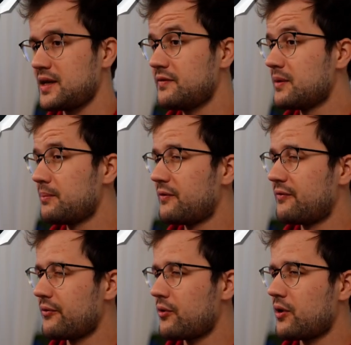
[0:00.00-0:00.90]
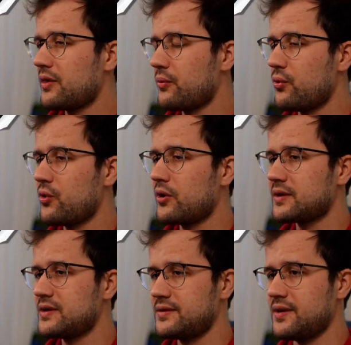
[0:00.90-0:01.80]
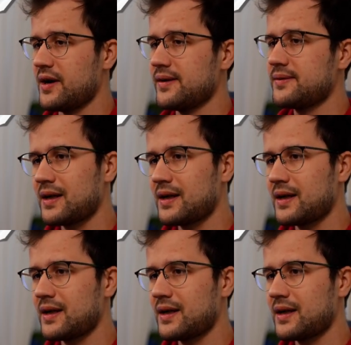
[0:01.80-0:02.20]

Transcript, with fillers: even before the work is done.